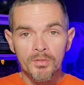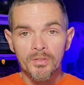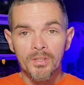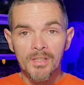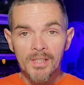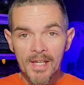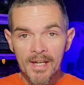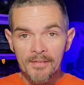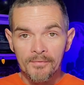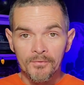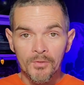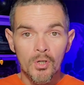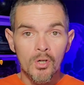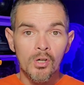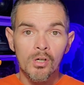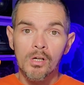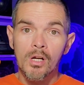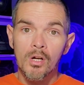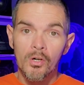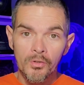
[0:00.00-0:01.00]
on the left
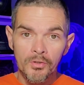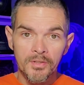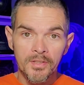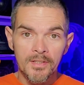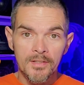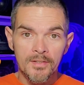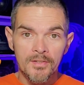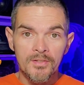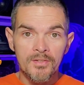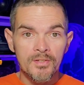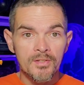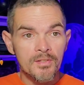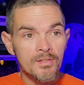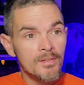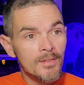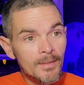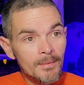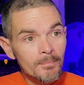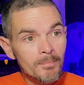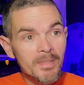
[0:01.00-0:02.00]
are cultists,
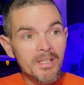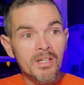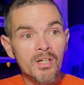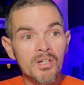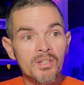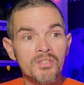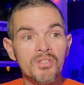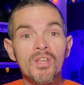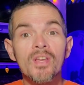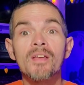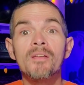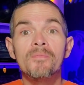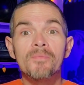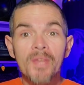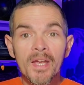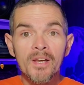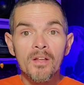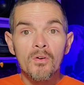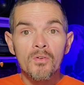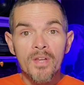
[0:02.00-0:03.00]
because
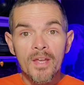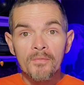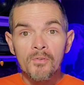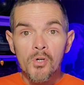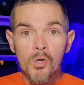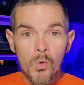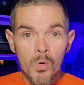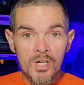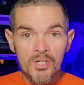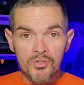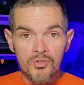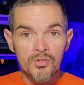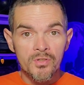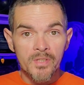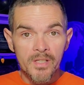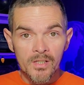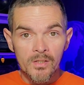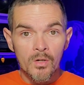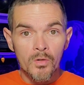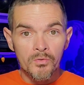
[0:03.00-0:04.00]
they don't ever question
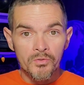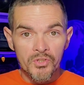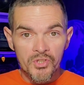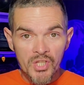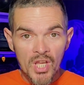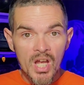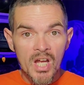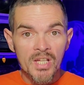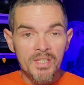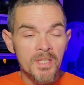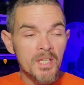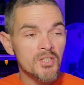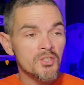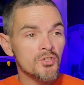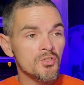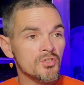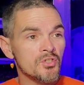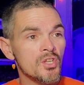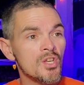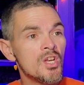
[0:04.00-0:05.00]
their own side. They
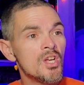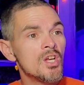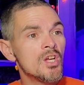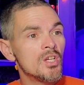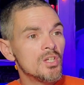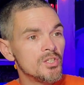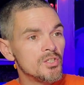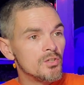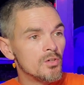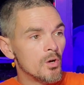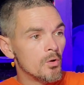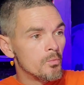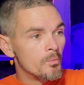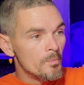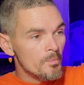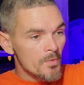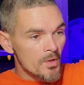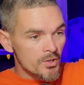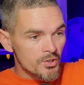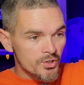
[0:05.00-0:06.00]
just,
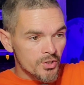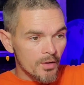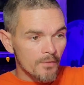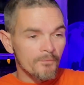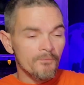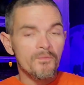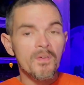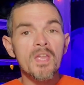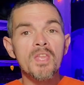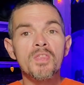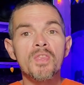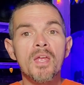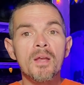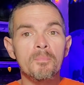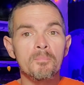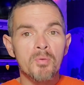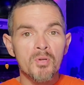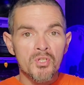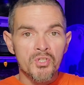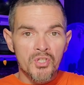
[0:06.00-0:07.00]
defend their
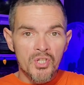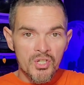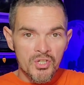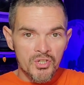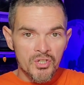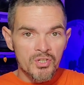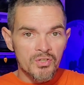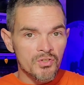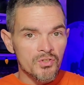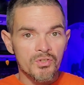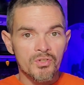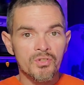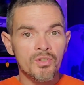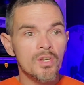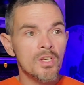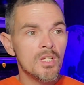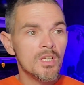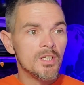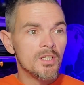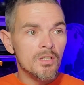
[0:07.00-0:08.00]
positions,
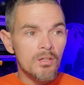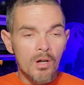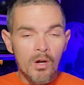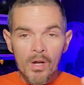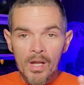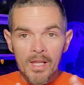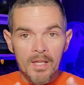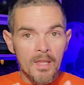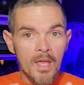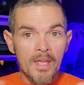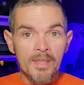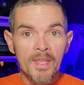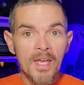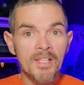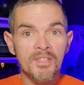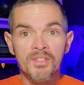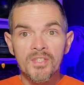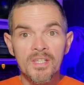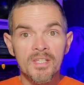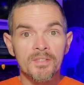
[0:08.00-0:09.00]
and
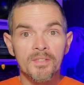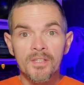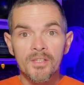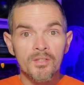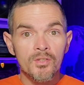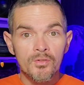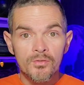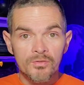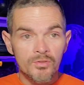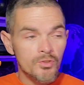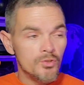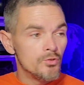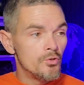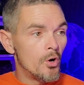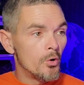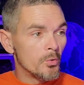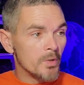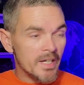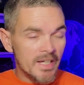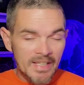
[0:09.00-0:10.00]
that's it. You
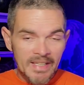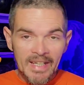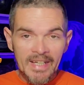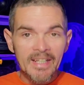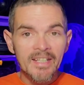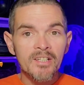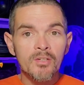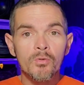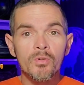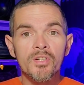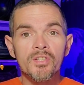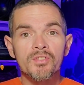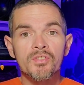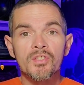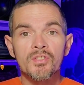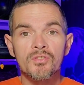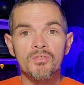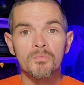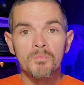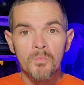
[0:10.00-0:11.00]
don't get any
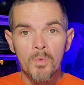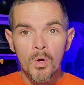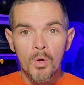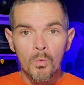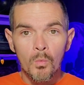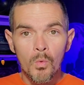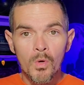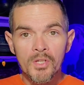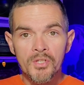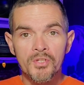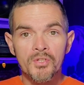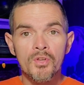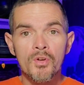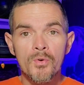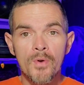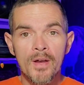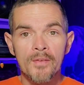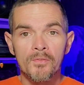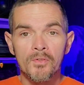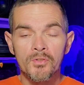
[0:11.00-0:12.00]
criticism
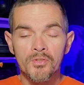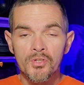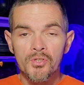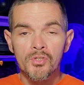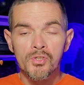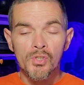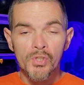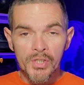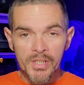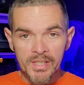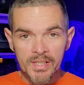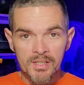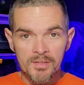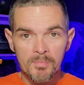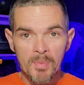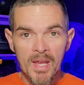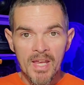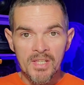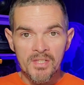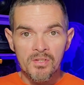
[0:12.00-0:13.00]
whatsoever. Just look at this
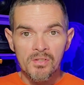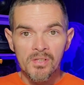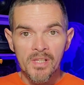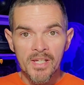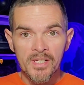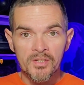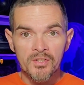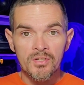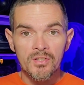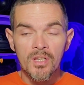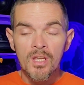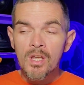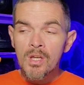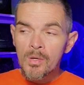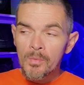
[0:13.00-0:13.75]
past election.